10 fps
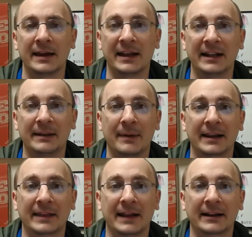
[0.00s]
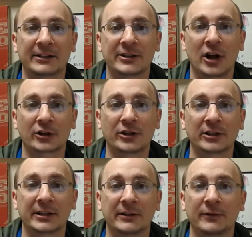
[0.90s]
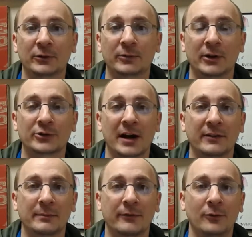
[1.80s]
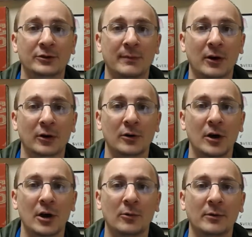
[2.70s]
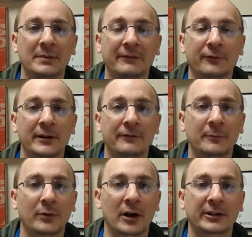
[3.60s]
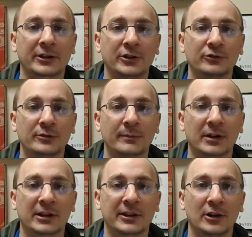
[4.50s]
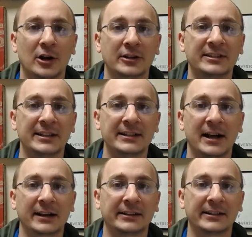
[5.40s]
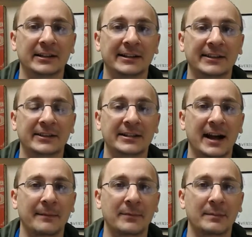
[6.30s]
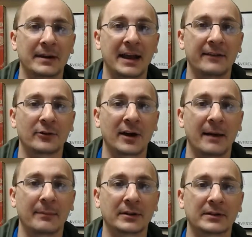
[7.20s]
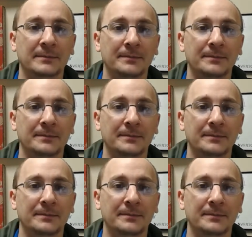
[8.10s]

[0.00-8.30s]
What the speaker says: Anybody that has talked on cell phones while driving before tomorrow would be free from prosecution because the law did not exist at the time the behavior happened.